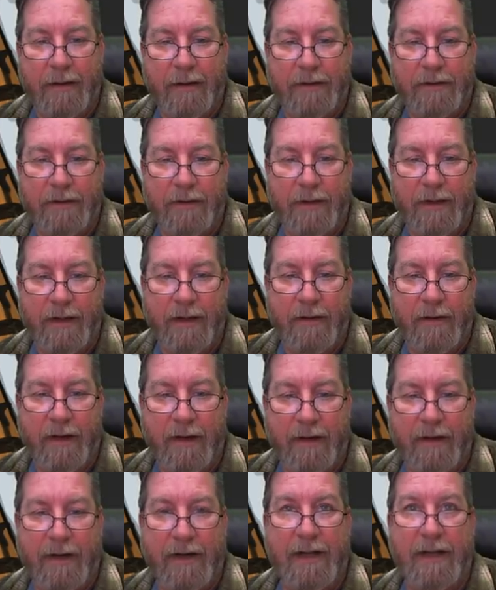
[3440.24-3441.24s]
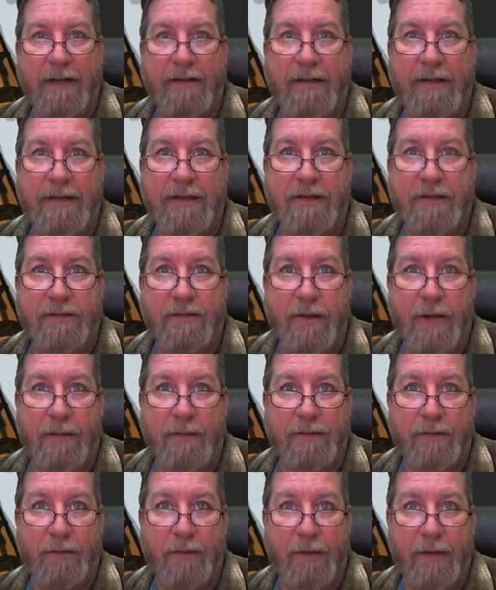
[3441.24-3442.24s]
So here I got to get these
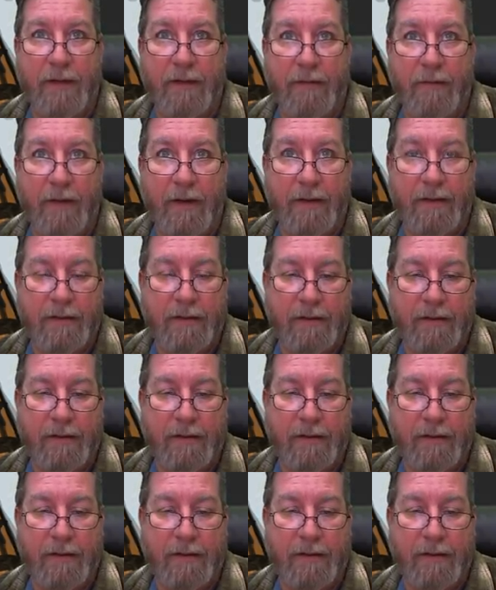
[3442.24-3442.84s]
stripes working right.